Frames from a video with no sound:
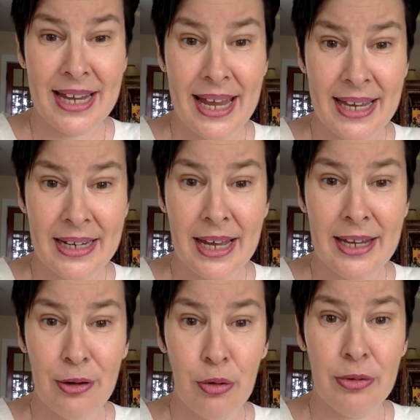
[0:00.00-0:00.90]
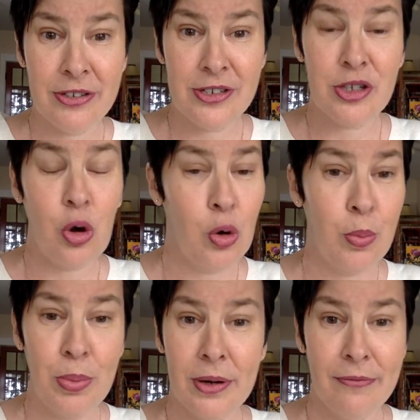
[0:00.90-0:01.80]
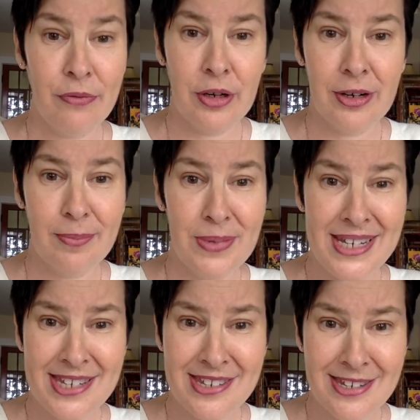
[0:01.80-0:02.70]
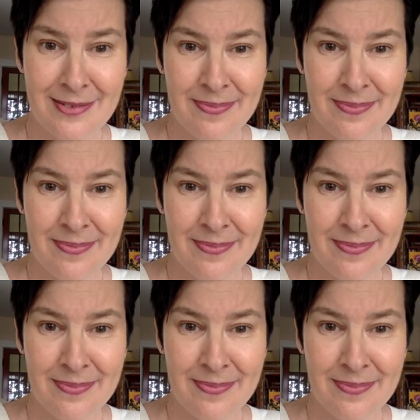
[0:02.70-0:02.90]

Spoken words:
and I just hope for peace